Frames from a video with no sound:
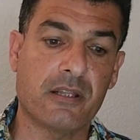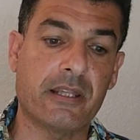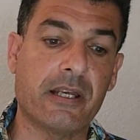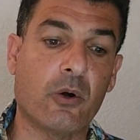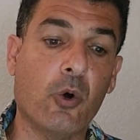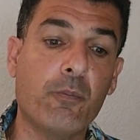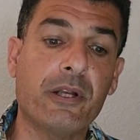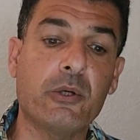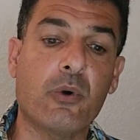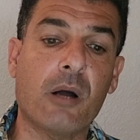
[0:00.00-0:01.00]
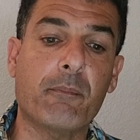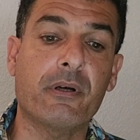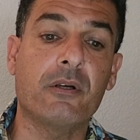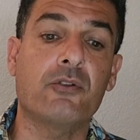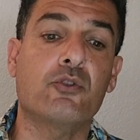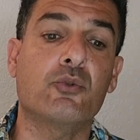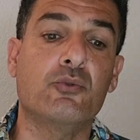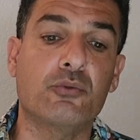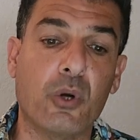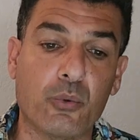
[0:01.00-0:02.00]
They open you up to
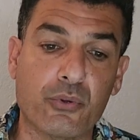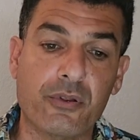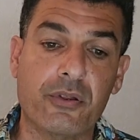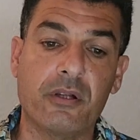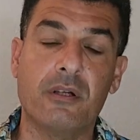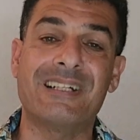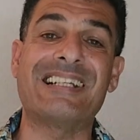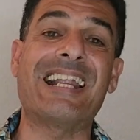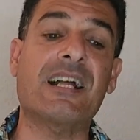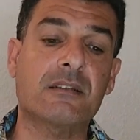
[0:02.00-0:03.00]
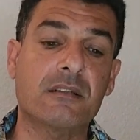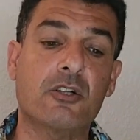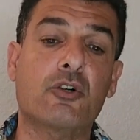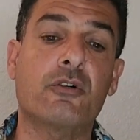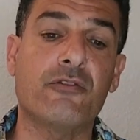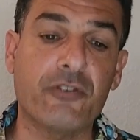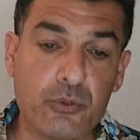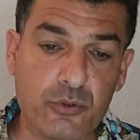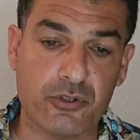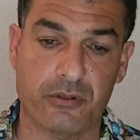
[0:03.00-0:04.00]
growth, not
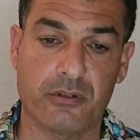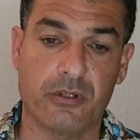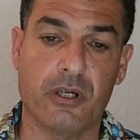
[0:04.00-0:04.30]
confusion.